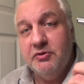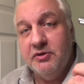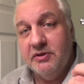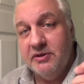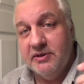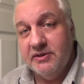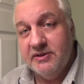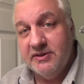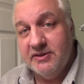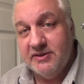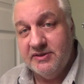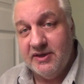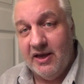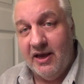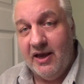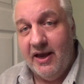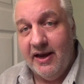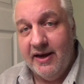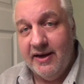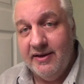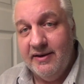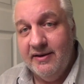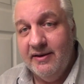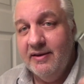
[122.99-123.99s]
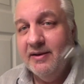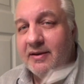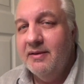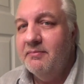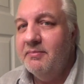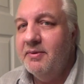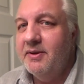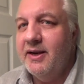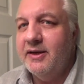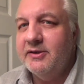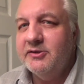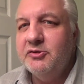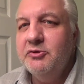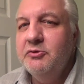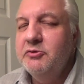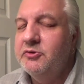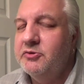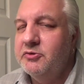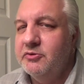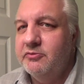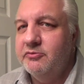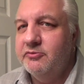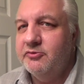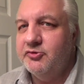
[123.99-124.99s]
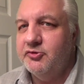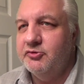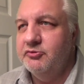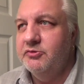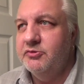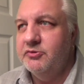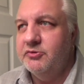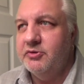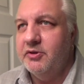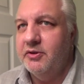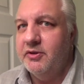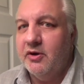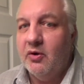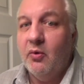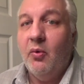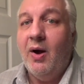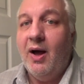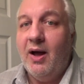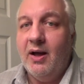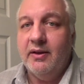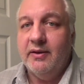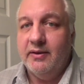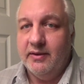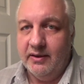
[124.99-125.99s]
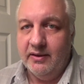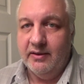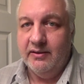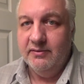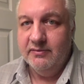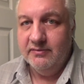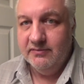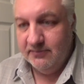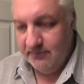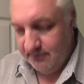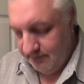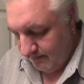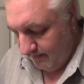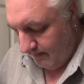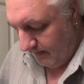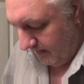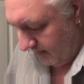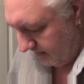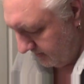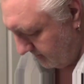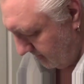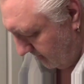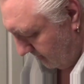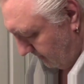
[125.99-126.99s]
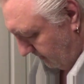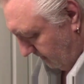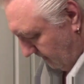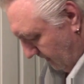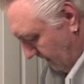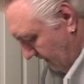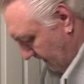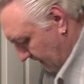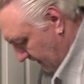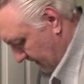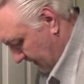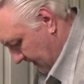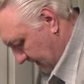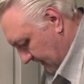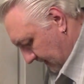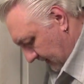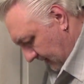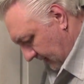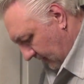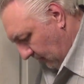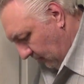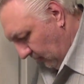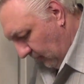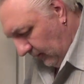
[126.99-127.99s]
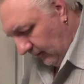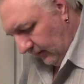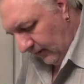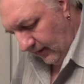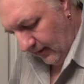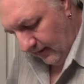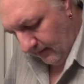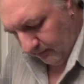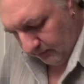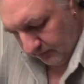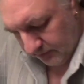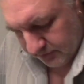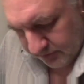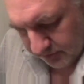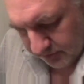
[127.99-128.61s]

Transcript: to the design, but not too, too true to the quality. So we'll uh, we'll